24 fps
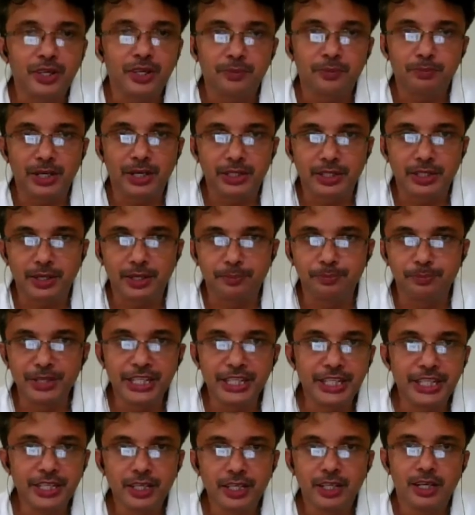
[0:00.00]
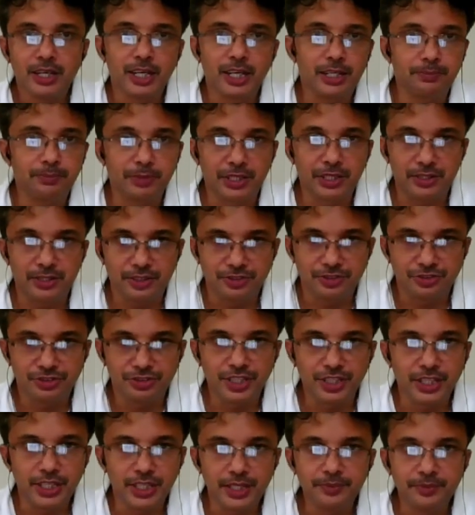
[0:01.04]
partner B and partner
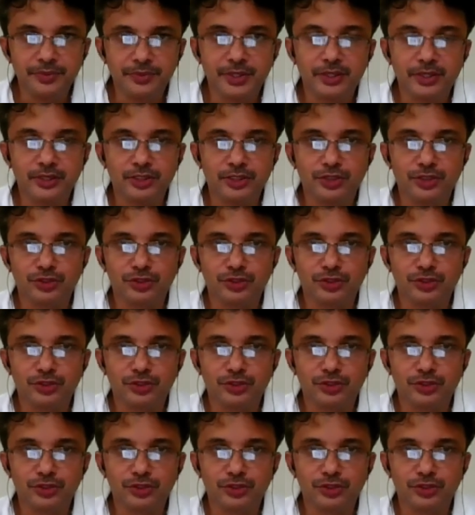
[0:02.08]
C.